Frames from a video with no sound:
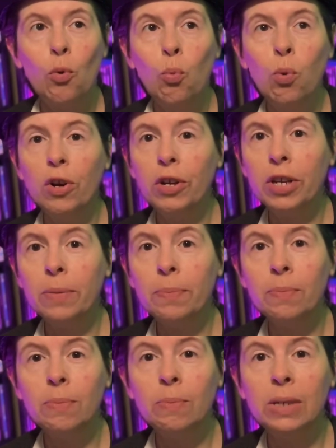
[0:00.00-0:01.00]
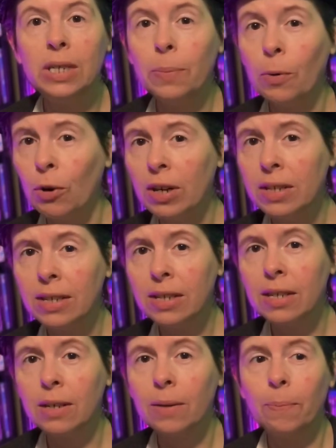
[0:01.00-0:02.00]
William
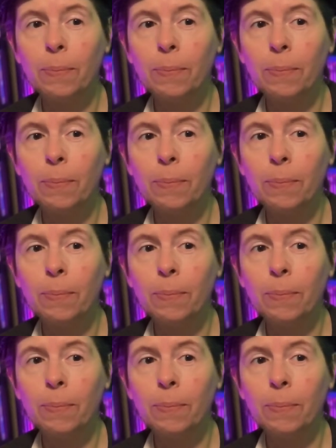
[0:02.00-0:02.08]
Demarest